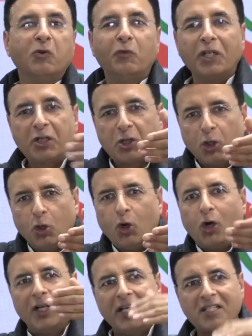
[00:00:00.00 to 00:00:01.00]
withdrew
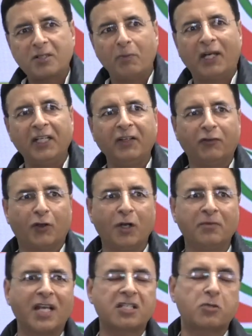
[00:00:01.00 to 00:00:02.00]
all its money
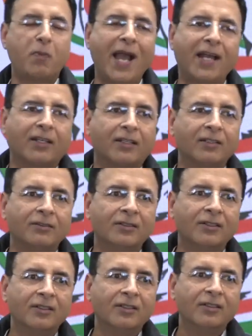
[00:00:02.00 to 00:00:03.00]
from Yes Bank
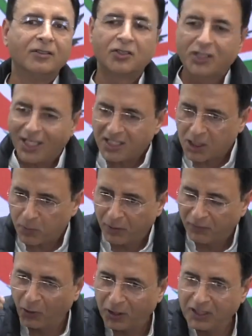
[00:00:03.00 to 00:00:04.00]
just
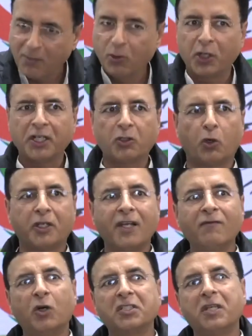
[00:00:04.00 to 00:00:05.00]
before the
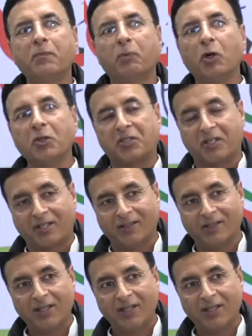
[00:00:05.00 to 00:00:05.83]
moratorium was imposed?